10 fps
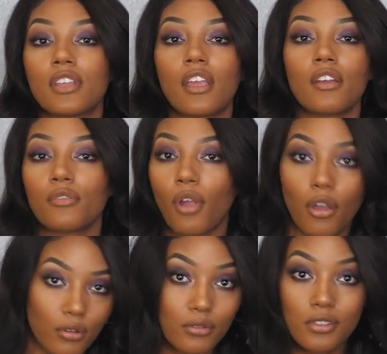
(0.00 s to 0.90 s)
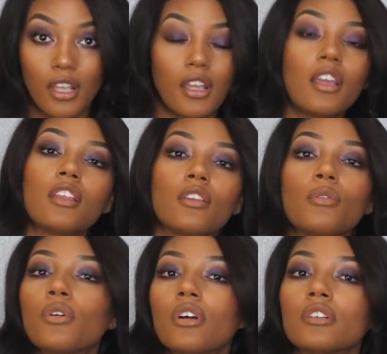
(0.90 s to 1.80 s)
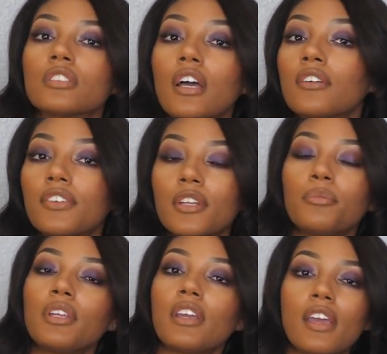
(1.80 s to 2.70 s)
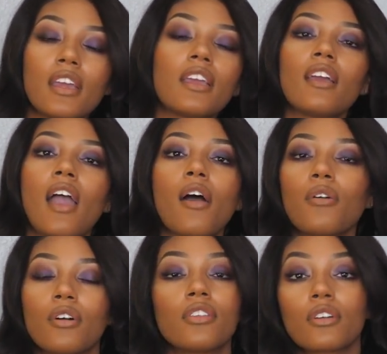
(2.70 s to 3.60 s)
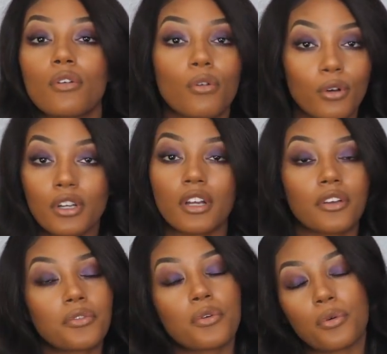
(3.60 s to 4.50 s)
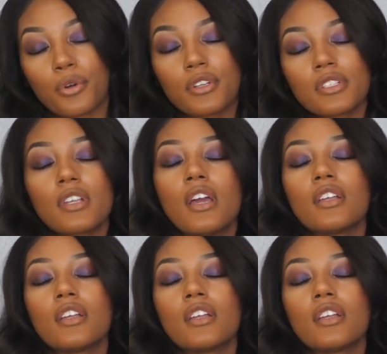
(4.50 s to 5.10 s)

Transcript: Derrick Rose in the world of NBA out on the court, of course.